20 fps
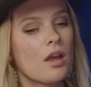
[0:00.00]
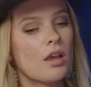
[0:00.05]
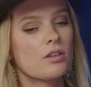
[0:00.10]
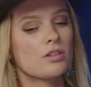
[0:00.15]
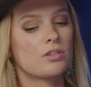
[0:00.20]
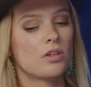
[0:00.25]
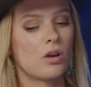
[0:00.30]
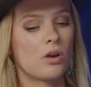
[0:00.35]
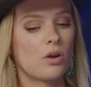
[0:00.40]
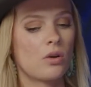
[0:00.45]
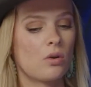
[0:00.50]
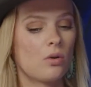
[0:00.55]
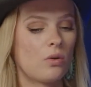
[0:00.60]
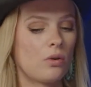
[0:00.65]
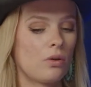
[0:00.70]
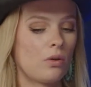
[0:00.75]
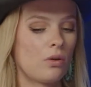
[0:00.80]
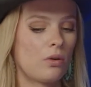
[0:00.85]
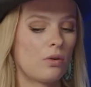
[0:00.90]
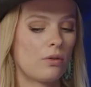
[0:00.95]

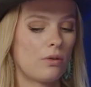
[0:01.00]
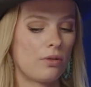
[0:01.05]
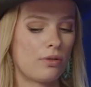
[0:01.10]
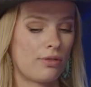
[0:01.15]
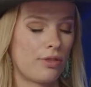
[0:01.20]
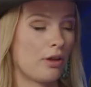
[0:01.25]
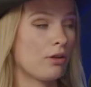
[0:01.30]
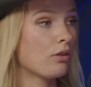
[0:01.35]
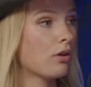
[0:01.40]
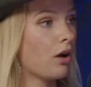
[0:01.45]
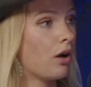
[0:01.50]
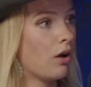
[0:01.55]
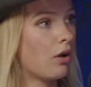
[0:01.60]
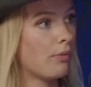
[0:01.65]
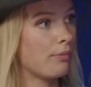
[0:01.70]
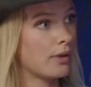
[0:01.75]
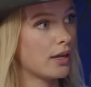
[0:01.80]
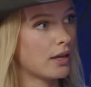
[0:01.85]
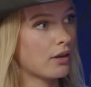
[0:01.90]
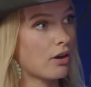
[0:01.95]
So they'll call
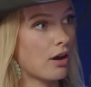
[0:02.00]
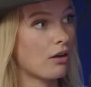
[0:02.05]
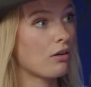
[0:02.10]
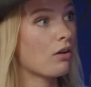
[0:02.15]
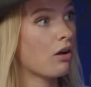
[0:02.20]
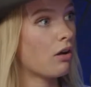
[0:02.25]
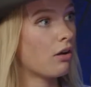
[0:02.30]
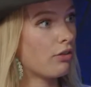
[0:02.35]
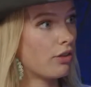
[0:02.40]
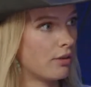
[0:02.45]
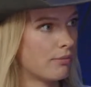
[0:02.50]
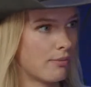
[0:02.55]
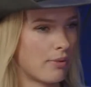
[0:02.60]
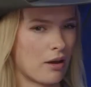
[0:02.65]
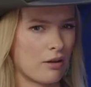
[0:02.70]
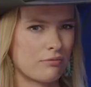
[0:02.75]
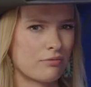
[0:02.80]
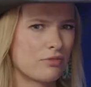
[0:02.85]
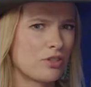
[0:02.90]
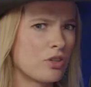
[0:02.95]
me, or I'll call them
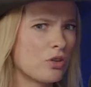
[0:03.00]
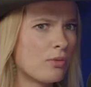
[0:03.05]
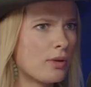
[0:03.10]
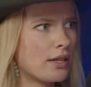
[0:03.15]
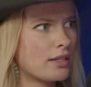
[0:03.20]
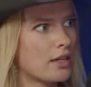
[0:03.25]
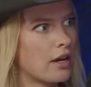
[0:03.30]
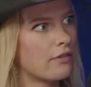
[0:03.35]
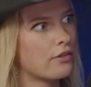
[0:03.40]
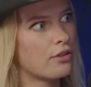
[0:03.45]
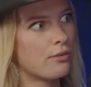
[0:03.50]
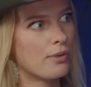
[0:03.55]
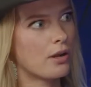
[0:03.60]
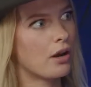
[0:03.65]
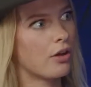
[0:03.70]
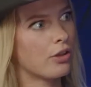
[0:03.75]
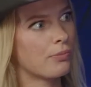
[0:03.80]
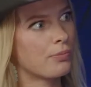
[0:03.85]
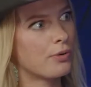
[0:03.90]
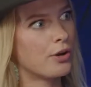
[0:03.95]
about 2 weeks after they've been
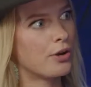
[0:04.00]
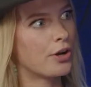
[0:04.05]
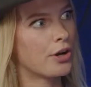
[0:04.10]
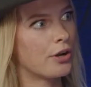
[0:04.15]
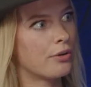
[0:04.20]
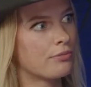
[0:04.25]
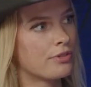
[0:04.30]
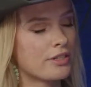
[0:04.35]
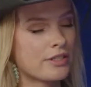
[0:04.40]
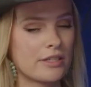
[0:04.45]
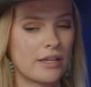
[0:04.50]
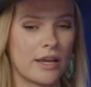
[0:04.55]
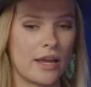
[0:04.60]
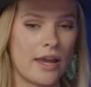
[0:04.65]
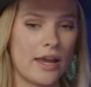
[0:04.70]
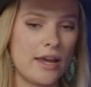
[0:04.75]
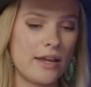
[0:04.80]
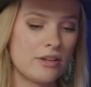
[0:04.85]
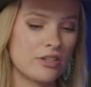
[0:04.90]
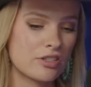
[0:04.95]
on the program, just say,
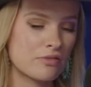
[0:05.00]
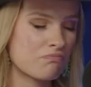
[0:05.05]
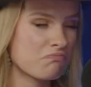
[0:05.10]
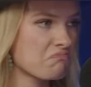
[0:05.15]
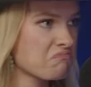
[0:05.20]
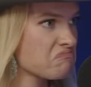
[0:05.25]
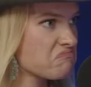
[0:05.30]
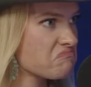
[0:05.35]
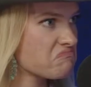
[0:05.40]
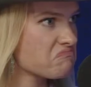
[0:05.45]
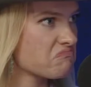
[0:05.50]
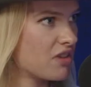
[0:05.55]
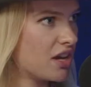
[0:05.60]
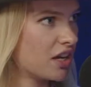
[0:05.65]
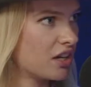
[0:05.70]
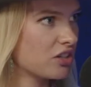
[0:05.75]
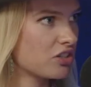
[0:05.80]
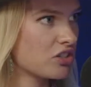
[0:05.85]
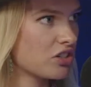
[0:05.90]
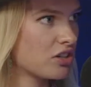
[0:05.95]
hey, just
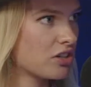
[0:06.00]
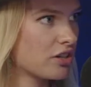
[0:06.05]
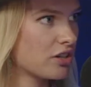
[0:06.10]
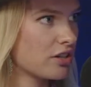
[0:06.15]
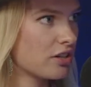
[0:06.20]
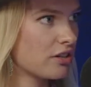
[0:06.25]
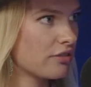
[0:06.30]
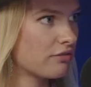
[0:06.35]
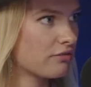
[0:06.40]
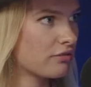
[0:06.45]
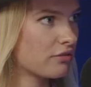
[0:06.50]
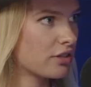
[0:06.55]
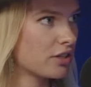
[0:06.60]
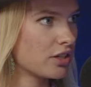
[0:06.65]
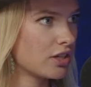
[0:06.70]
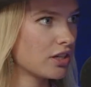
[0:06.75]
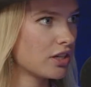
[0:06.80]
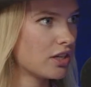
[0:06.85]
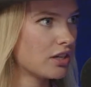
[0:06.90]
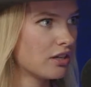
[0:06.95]
making sure you're
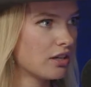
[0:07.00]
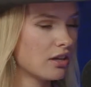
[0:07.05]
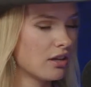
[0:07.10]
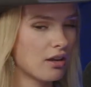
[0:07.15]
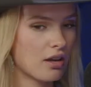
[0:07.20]
good.